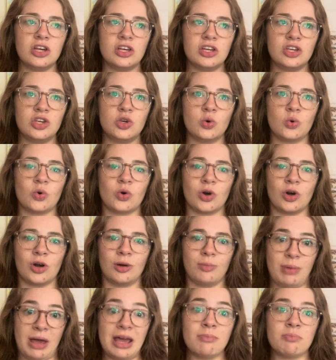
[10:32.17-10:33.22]

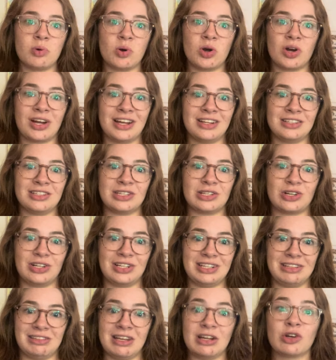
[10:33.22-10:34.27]
your paper can start
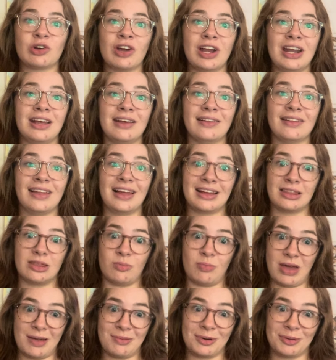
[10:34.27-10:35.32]
disintegrating like the
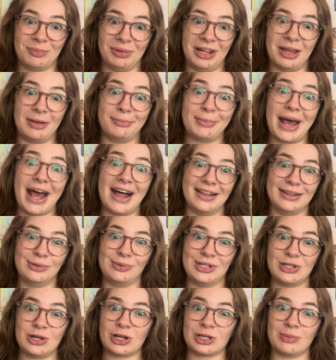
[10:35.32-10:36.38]
paper plate palette
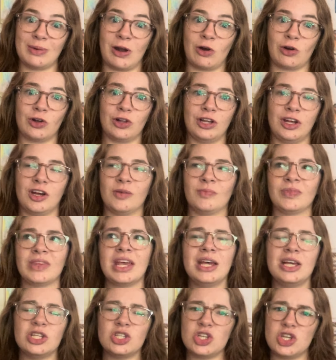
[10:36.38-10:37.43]
we talked about earlier.
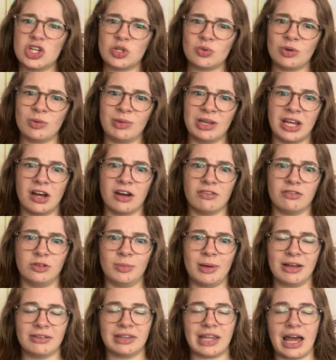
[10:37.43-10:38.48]
So you just want to be careful
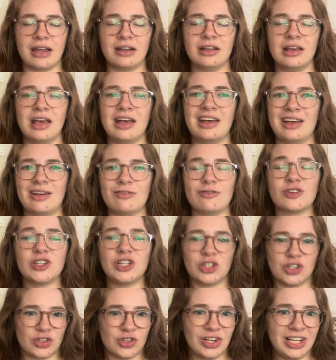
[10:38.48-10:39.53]
about that.
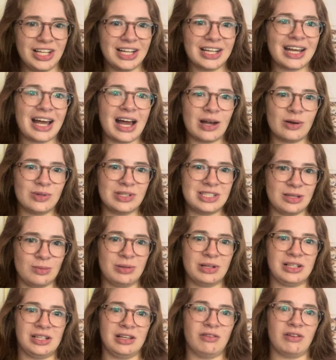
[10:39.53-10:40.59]
For acrylic, I would
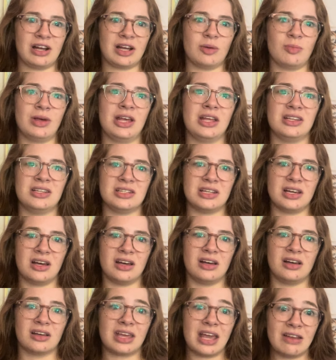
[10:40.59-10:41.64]
typically recommend
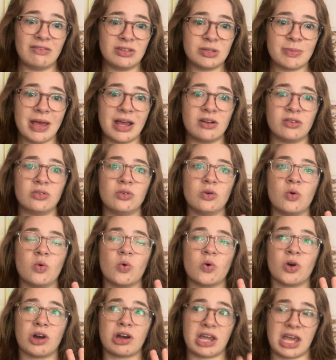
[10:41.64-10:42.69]
canvas panel
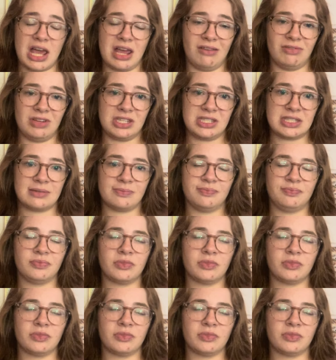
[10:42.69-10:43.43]
or canvas.